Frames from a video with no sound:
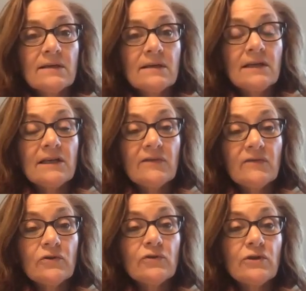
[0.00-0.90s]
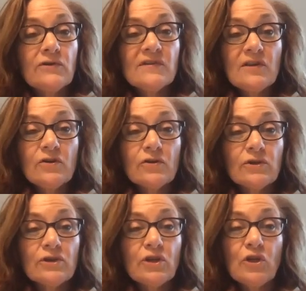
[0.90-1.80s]
And if you're using your
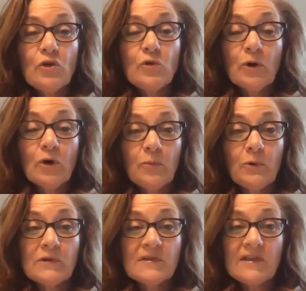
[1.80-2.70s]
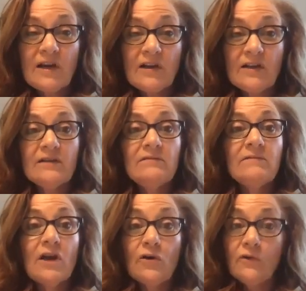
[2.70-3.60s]
two purple solid
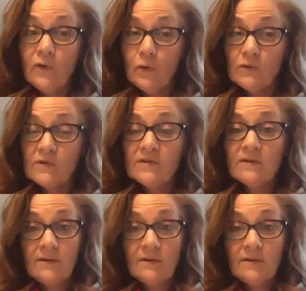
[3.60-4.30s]
ovals,